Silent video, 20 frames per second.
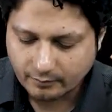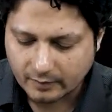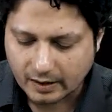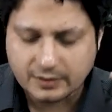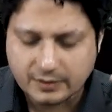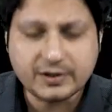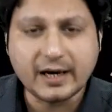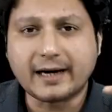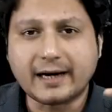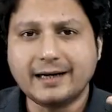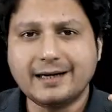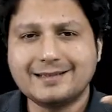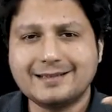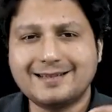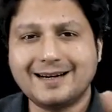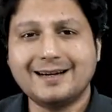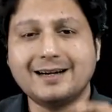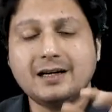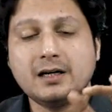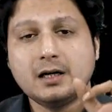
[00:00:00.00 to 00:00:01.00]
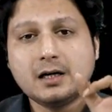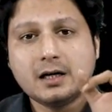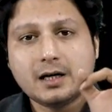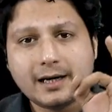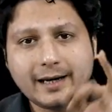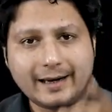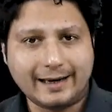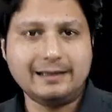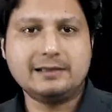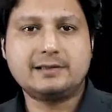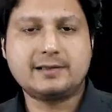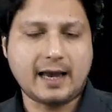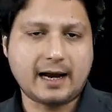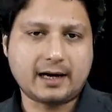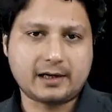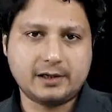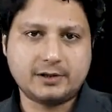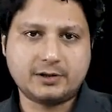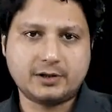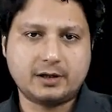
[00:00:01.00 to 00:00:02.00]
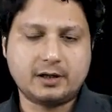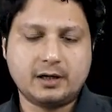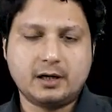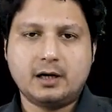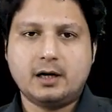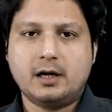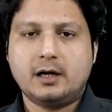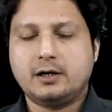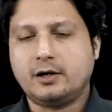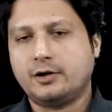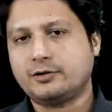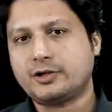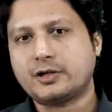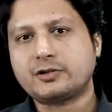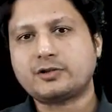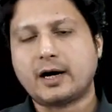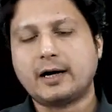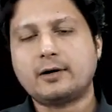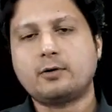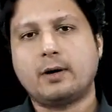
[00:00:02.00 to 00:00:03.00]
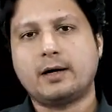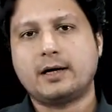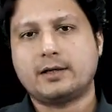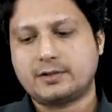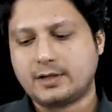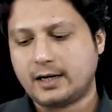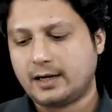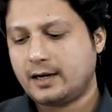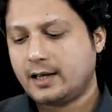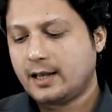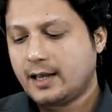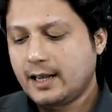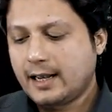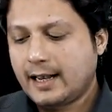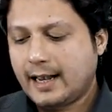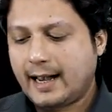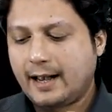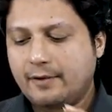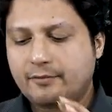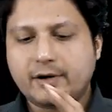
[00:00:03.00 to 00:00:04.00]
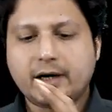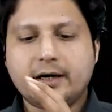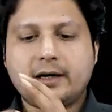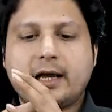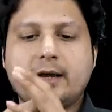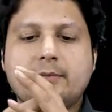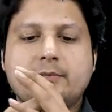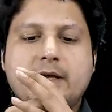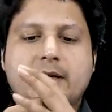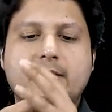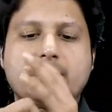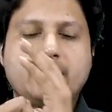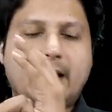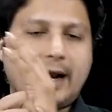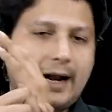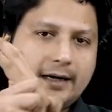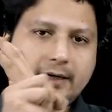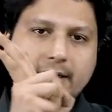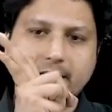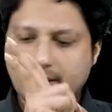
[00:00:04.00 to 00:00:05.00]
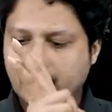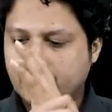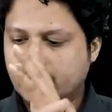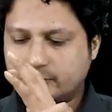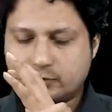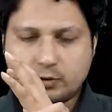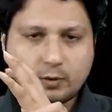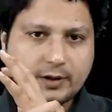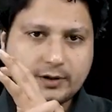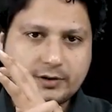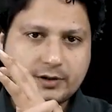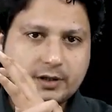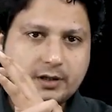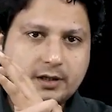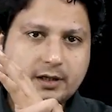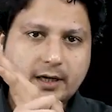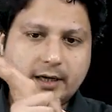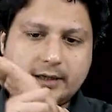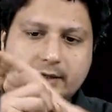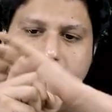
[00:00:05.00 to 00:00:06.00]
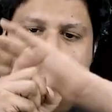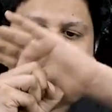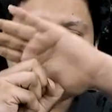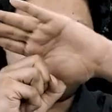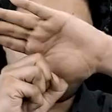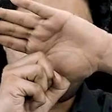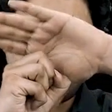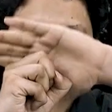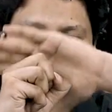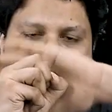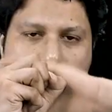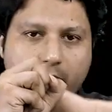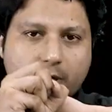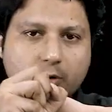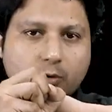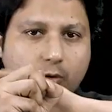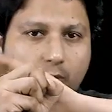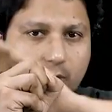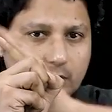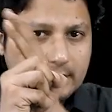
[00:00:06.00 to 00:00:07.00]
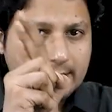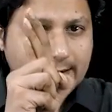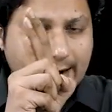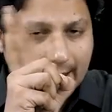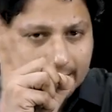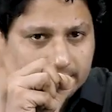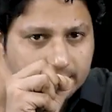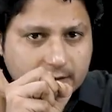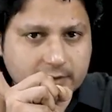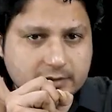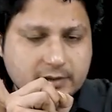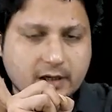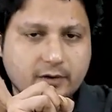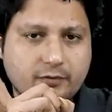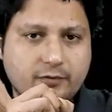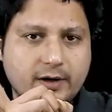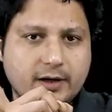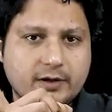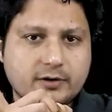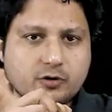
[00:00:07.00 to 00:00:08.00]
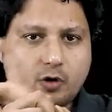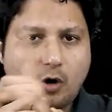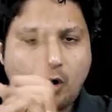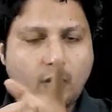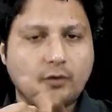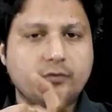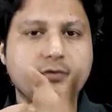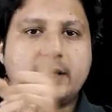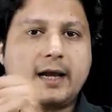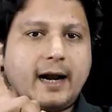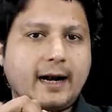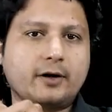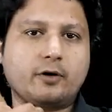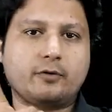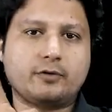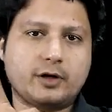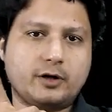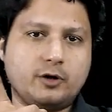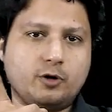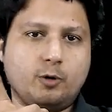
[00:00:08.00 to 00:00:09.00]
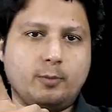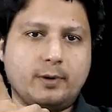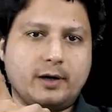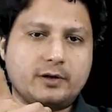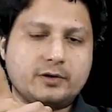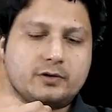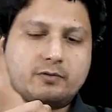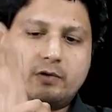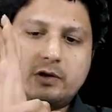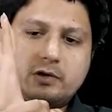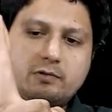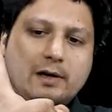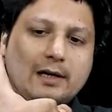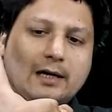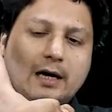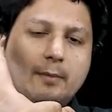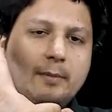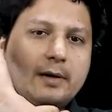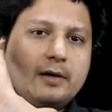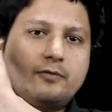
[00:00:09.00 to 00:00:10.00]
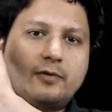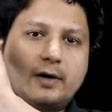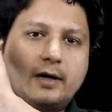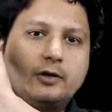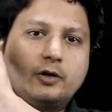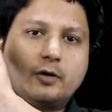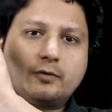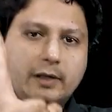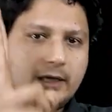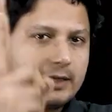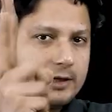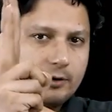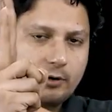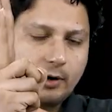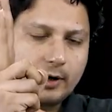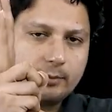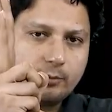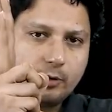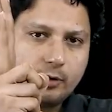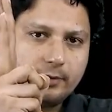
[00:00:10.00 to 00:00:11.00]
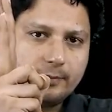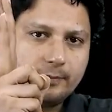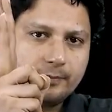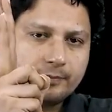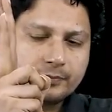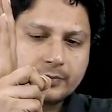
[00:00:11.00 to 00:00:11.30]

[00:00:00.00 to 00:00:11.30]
Second is the Hill-Sachs lesion. Now, just try to understand. Every time there is an anterior dislocation, it is the posterolateral surface of the head of the humerus which will come in front of the glenoid bone.